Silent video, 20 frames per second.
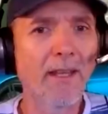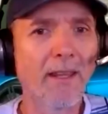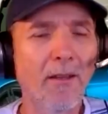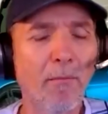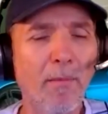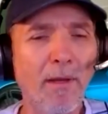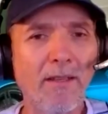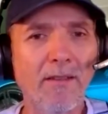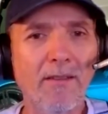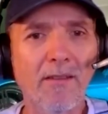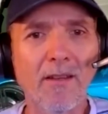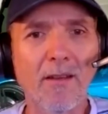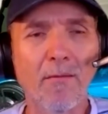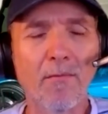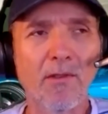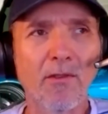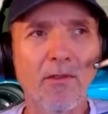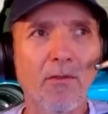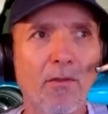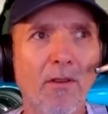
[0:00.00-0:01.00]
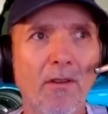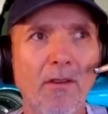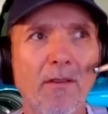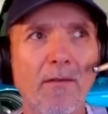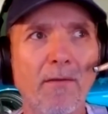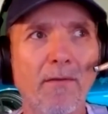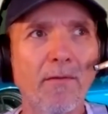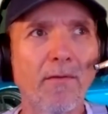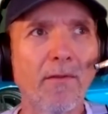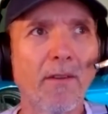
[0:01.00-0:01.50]
there be some sort
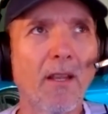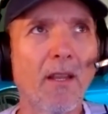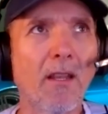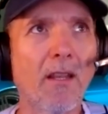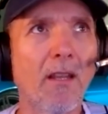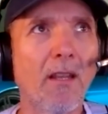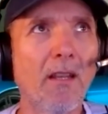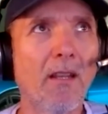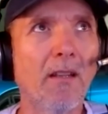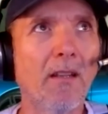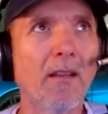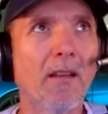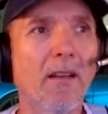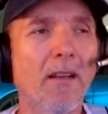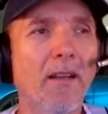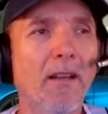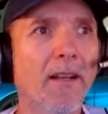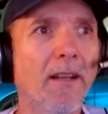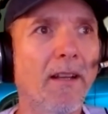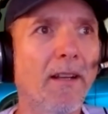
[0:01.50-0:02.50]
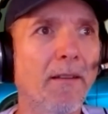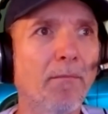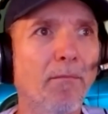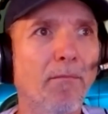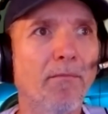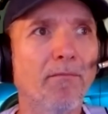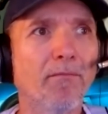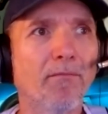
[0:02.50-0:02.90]
of um,